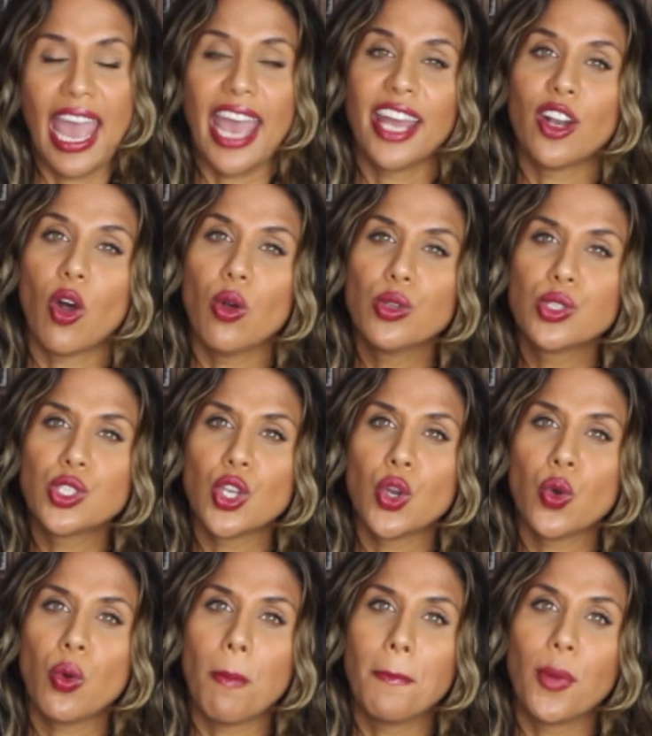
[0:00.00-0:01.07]
and
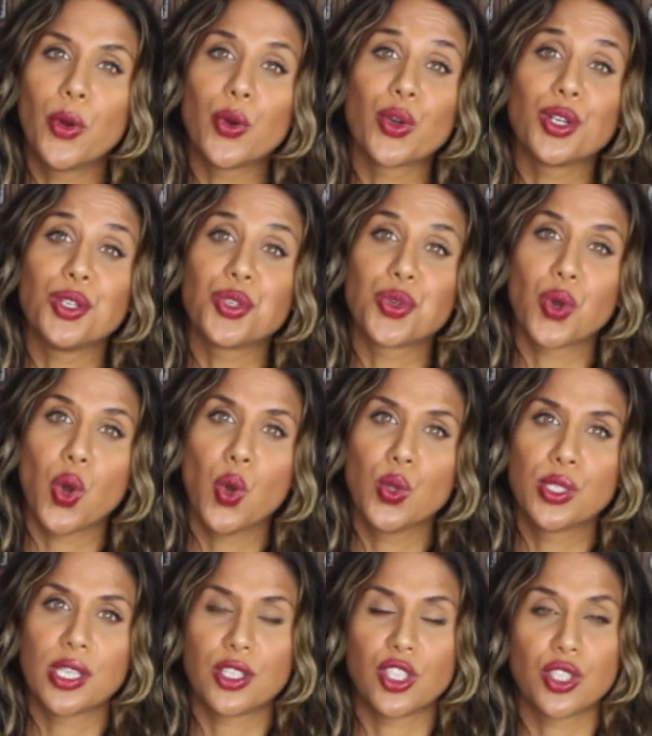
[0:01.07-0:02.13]
also motor
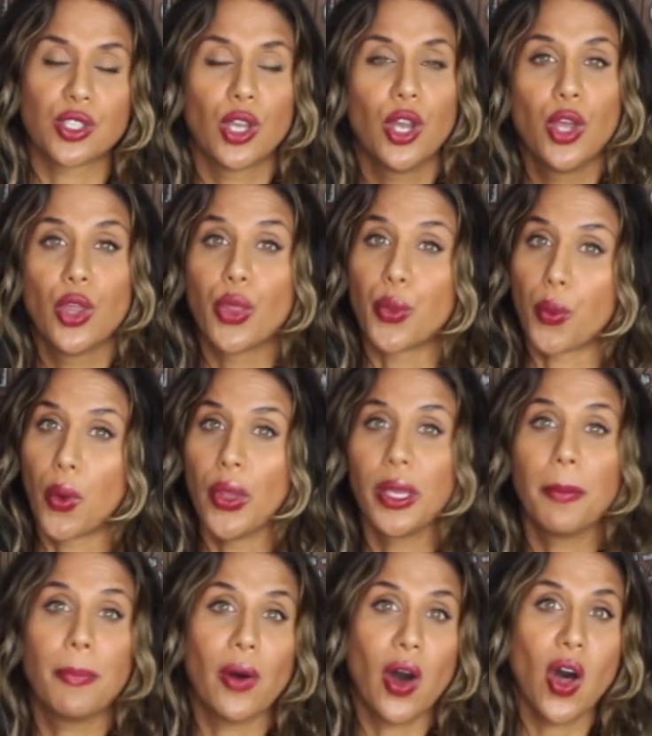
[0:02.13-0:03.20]
control, such as
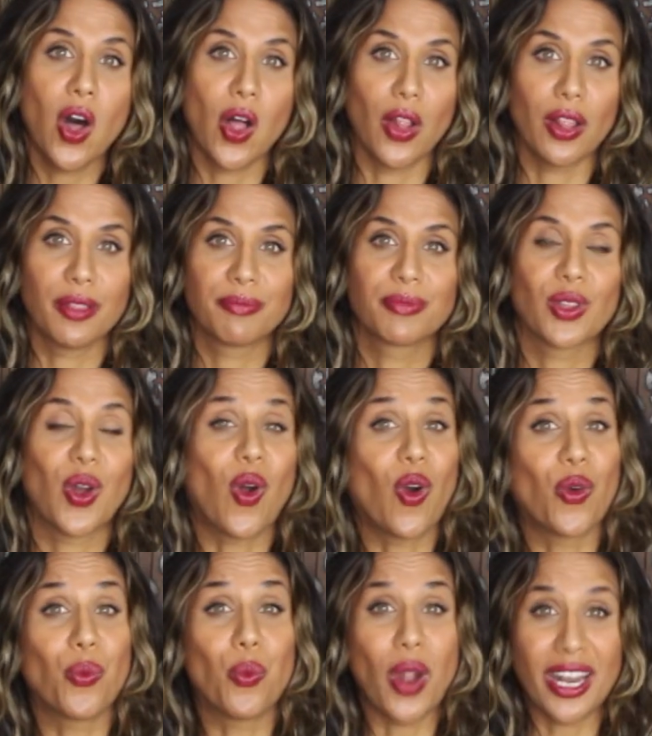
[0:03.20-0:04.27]
throwing a ball
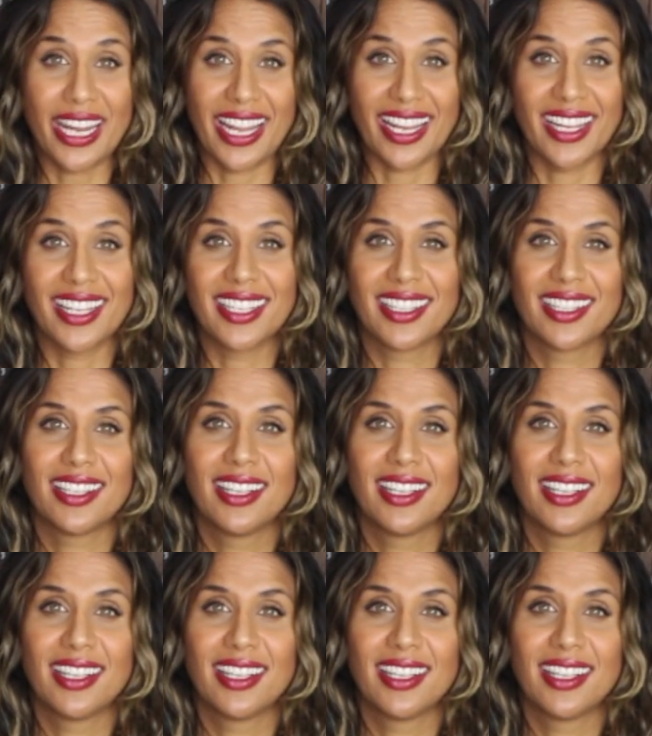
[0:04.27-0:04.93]
or running.